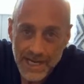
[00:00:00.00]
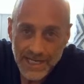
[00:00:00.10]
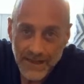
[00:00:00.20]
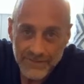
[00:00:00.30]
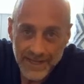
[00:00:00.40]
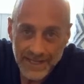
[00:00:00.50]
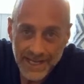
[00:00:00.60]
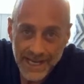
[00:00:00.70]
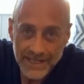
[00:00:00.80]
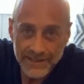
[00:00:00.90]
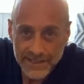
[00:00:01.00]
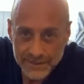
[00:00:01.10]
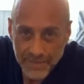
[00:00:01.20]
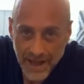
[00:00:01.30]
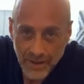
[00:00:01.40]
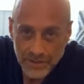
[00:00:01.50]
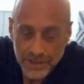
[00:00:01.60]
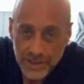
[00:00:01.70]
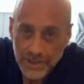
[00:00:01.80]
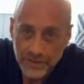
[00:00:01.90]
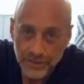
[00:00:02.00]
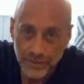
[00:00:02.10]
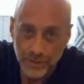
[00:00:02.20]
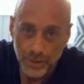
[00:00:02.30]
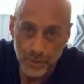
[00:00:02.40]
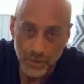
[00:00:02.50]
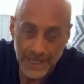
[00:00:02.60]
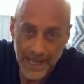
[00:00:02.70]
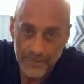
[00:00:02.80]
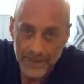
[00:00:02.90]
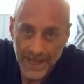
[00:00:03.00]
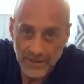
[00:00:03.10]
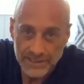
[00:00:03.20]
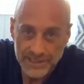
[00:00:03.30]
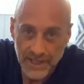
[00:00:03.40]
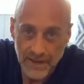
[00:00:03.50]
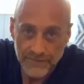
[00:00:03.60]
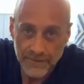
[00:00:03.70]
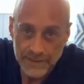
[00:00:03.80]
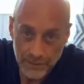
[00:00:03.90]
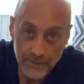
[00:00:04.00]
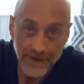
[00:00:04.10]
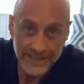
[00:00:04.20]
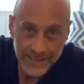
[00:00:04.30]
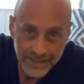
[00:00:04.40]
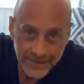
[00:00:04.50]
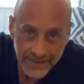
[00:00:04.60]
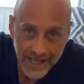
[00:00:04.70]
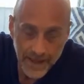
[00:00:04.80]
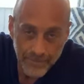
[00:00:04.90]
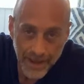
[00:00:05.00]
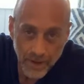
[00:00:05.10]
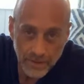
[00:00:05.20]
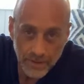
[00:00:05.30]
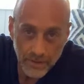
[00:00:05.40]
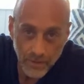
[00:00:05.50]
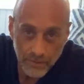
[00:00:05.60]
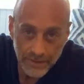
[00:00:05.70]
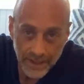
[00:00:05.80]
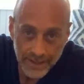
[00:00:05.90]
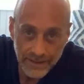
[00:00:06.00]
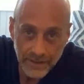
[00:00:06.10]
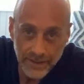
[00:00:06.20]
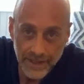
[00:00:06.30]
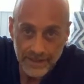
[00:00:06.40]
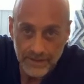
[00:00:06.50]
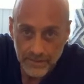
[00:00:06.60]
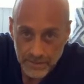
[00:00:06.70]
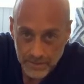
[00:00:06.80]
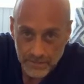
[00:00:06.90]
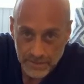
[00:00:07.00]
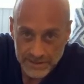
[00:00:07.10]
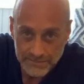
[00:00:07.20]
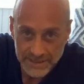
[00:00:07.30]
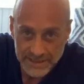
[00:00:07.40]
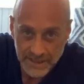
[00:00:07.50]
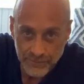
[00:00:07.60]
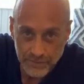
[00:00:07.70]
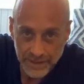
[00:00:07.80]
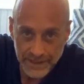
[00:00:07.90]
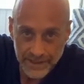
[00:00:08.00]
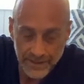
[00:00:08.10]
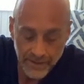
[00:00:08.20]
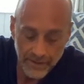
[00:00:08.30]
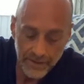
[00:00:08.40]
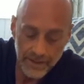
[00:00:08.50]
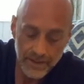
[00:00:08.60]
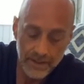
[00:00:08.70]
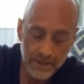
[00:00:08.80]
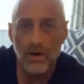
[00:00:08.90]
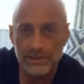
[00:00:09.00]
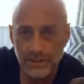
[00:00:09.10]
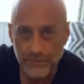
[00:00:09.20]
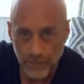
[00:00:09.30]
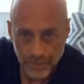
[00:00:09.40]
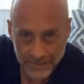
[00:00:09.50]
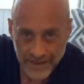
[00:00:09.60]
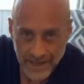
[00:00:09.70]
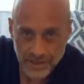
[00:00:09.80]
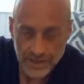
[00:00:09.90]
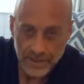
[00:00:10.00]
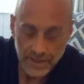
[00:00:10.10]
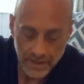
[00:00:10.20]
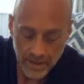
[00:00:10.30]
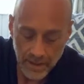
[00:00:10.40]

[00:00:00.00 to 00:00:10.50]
and I've dedicated this pouch to camping out stuff. So if I needed to camp out overnight, then most of my stuff would be in here. Also for protection,